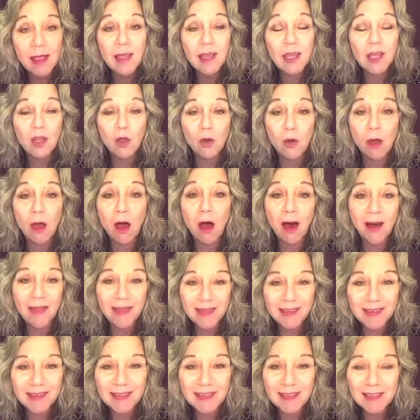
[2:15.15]
Your
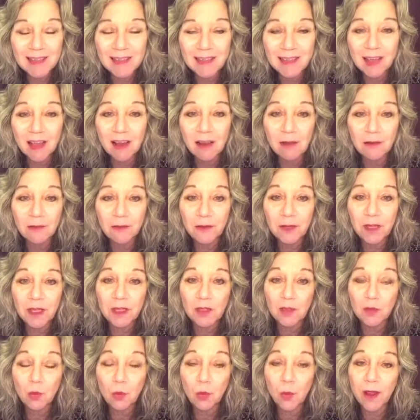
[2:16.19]
authentic self
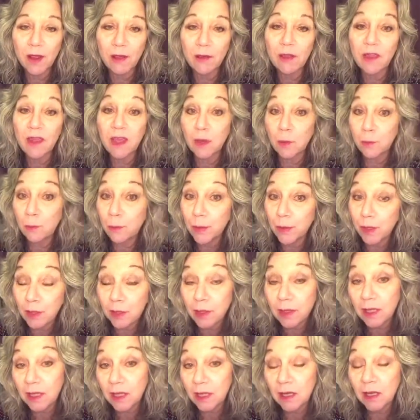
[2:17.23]
is where the
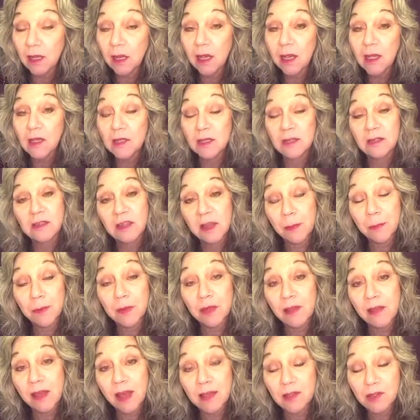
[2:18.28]
ability to step
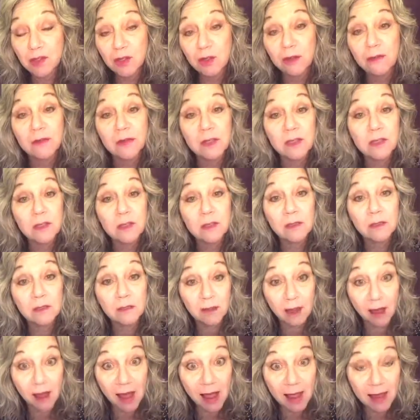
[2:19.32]
into that service
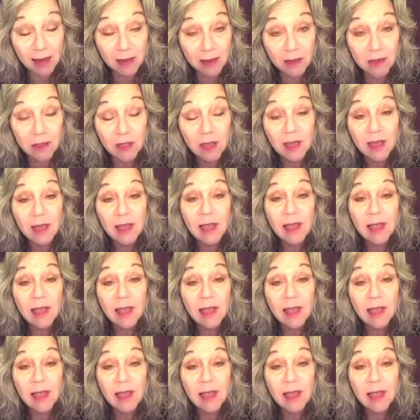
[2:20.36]
lies.